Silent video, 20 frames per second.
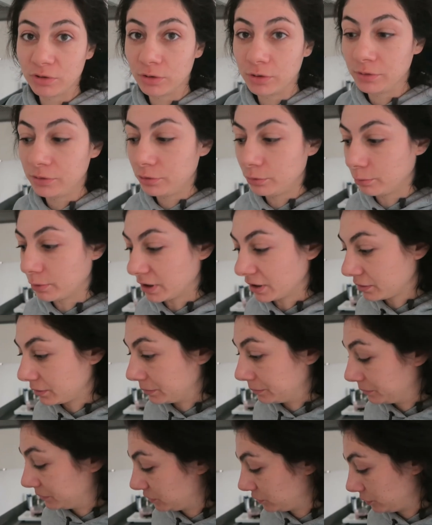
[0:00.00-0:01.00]
it's going to
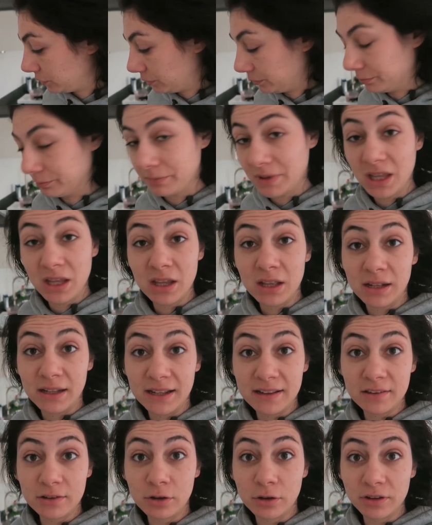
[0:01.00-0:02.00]
work. So
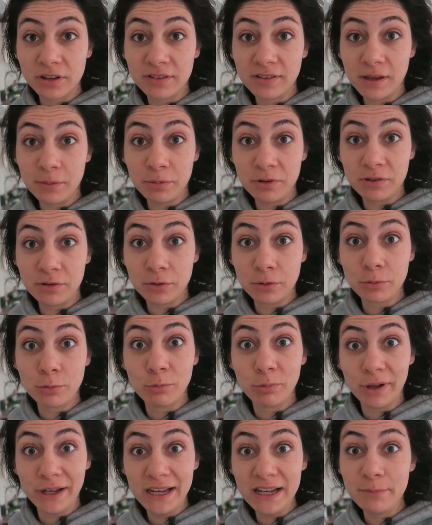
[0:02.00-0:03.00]
let's call this
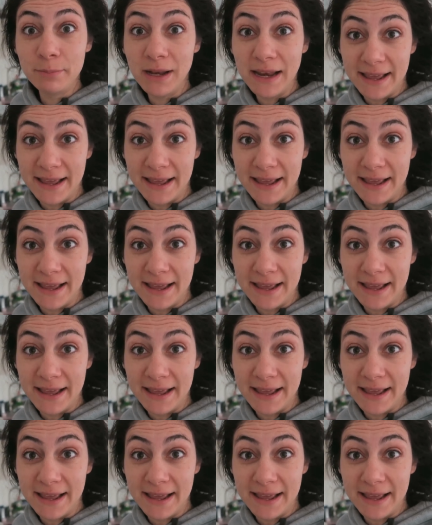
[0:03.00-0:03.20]
episode Will It